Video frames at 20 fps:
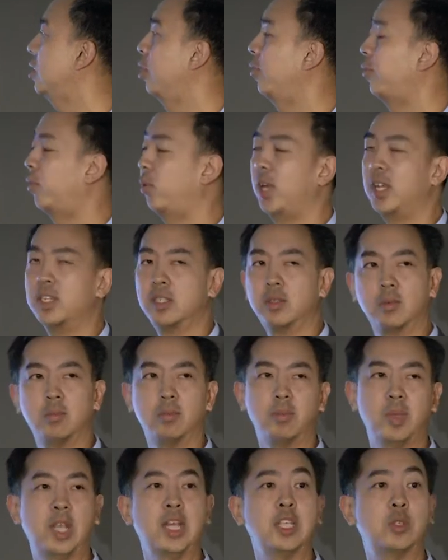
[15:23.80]
for us,
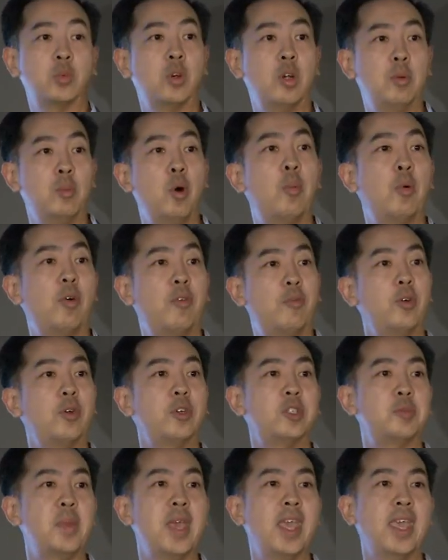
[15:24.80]
because we're a
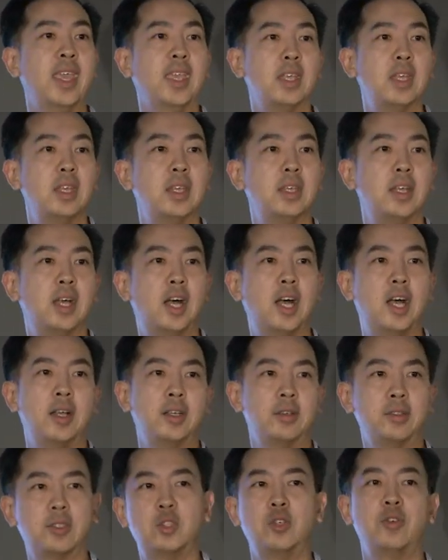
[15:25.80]
mobile-first bank,
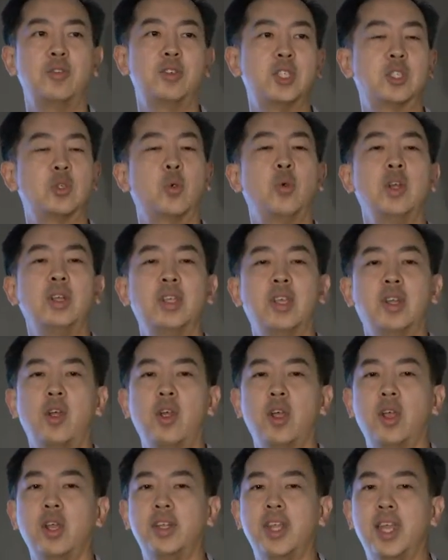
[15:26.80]
services-oriented
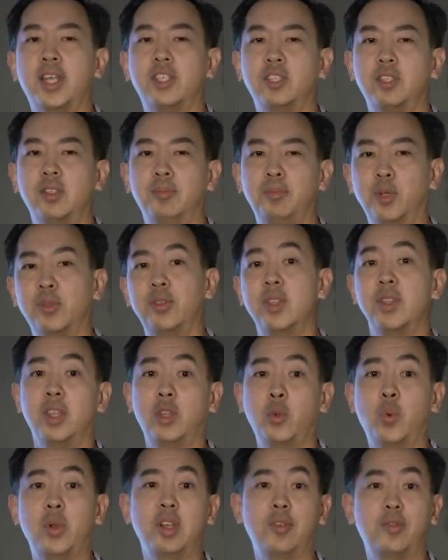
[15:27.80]
architecture built in the
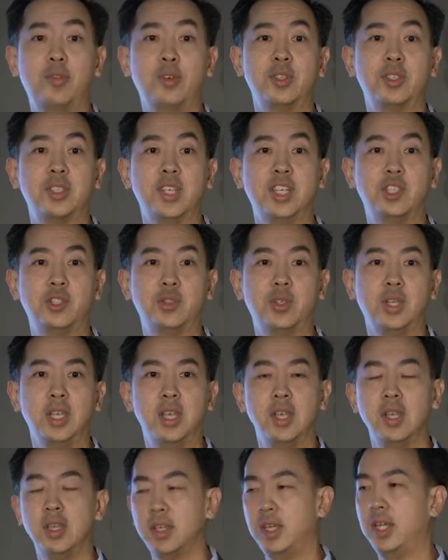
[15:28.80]
21st century,
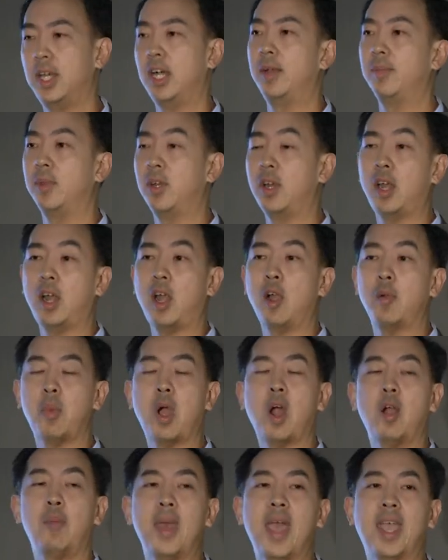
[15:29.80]

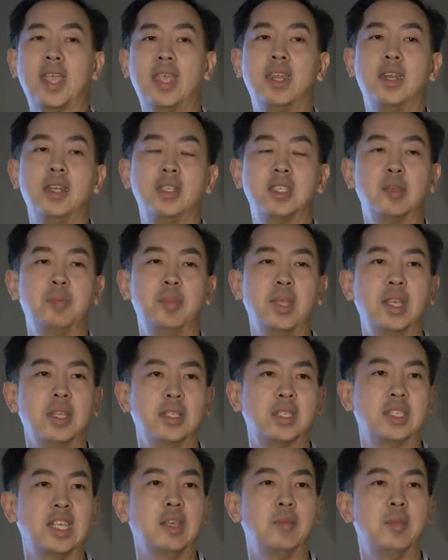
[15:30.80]
our back end ends up being
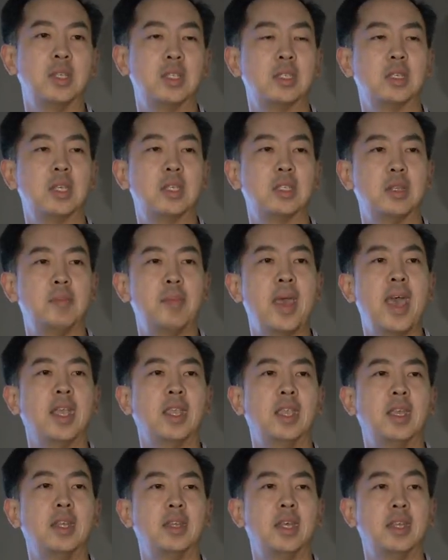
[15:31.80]
the same as the
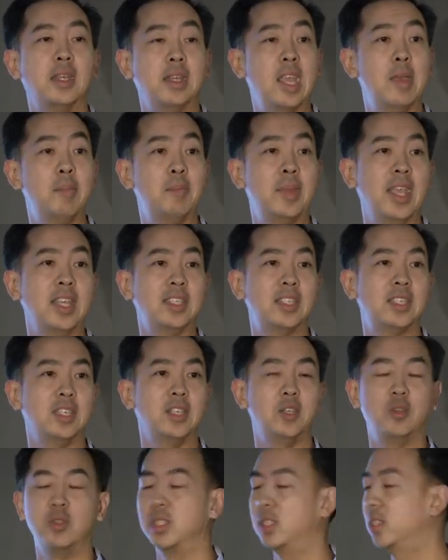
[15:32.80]
back end that
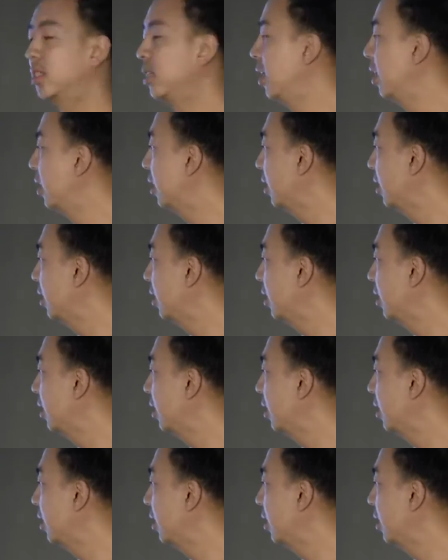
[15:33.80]
M-Pesa uses.